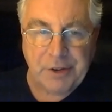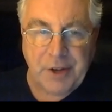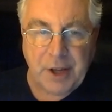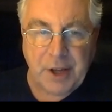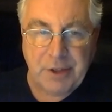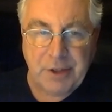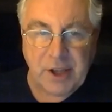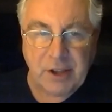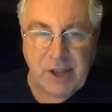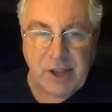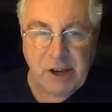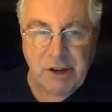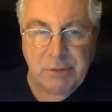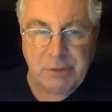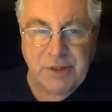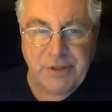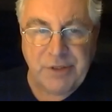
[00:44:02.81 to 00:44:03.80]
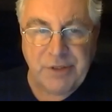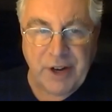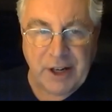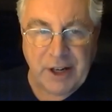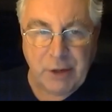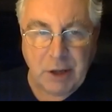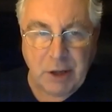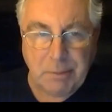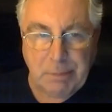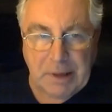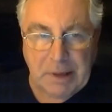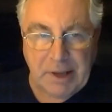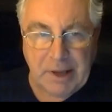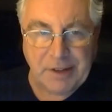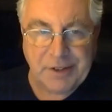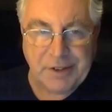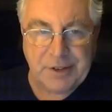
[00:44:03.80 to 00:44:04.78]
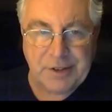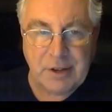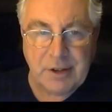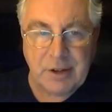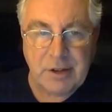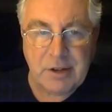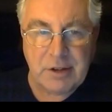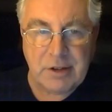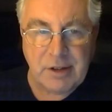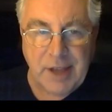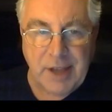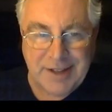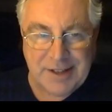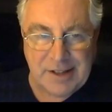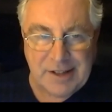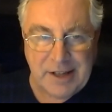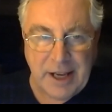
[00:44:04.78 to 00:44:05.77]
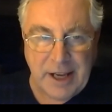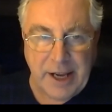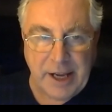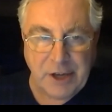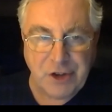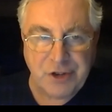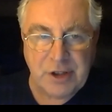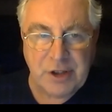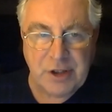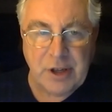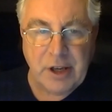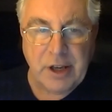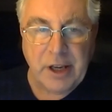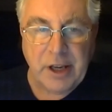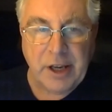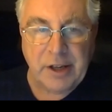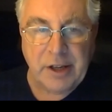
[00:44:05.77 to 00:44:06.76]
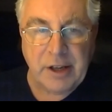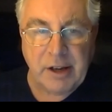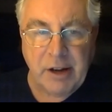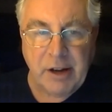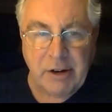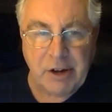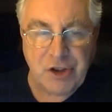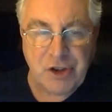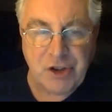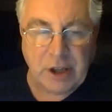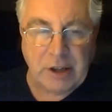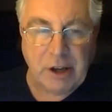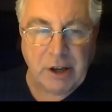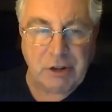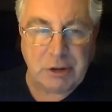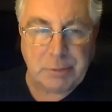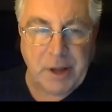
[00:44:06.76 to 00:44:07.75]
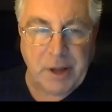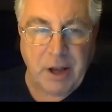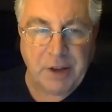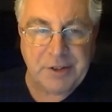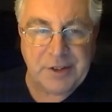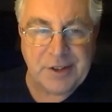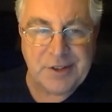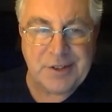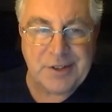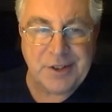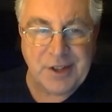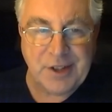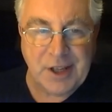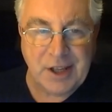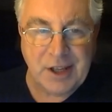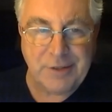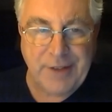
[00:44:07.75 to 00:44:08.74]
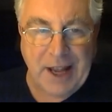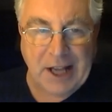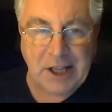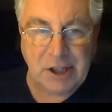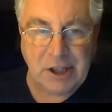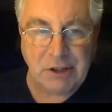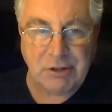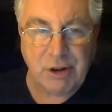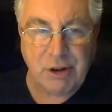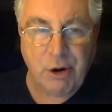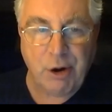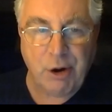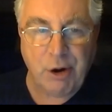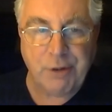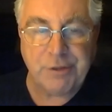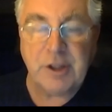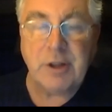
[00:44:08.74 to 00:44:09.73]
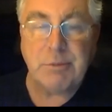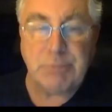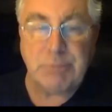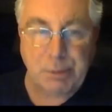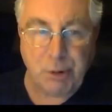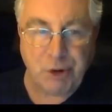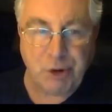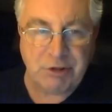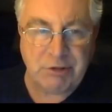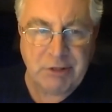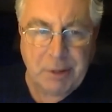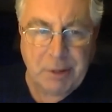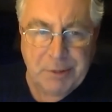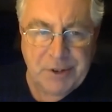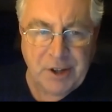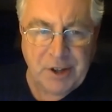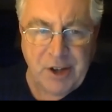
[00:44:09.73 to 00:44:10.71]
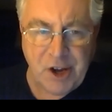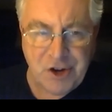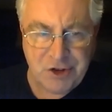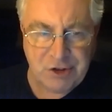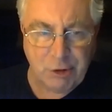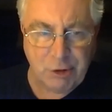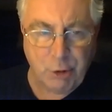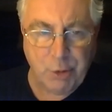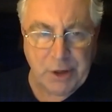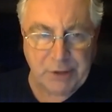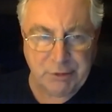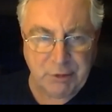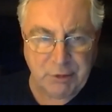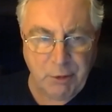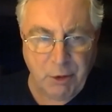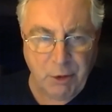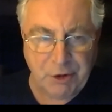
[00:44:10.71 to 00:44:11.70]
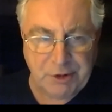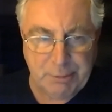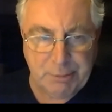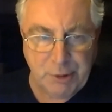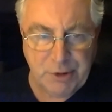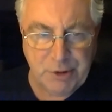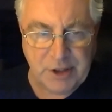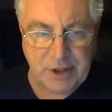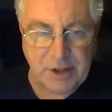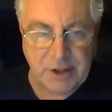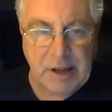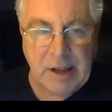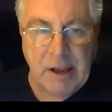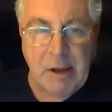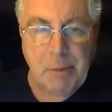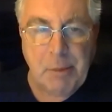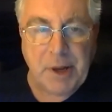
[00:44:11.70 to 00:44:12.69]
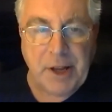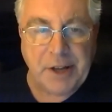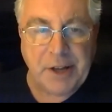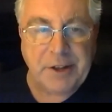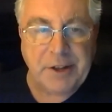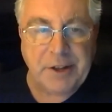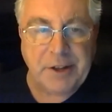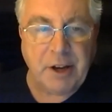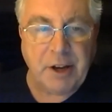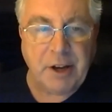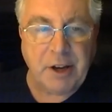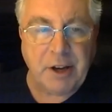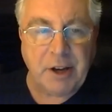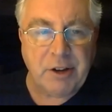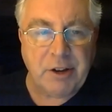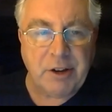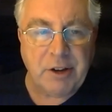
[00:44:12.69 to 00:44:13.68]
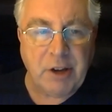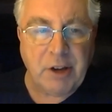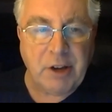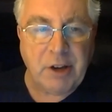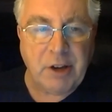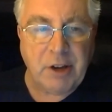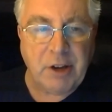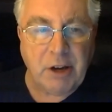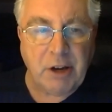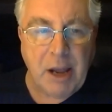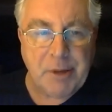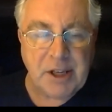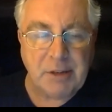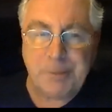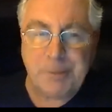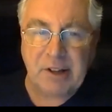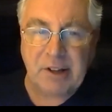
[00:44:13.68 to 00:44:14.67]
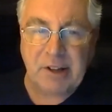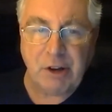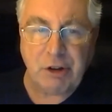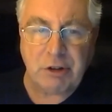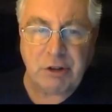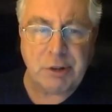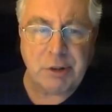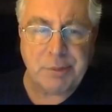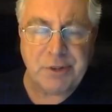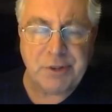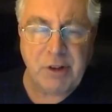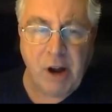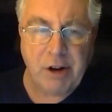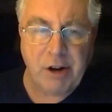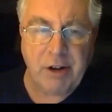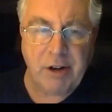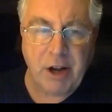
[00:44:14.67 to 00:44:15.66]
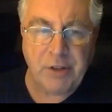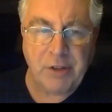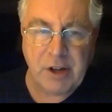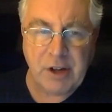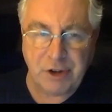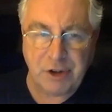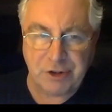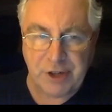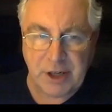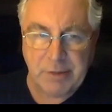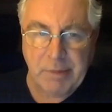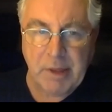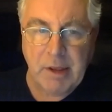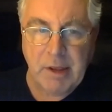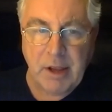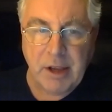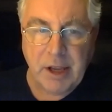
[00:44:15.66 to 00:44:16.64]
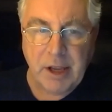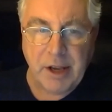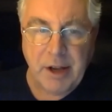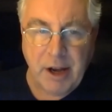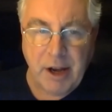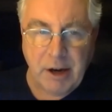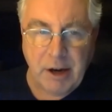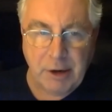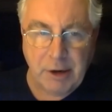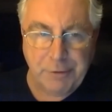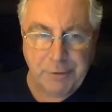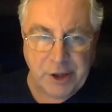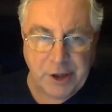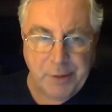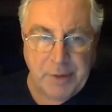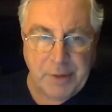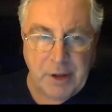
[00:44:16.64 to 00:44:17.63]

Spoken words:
I think they could be very well placed to get engaged in encouraging local parties to see the value of proportional representation, or whatever we want to put it. But I don't know how many Make Votes Matter local groups there are around the country. In Herefordshire,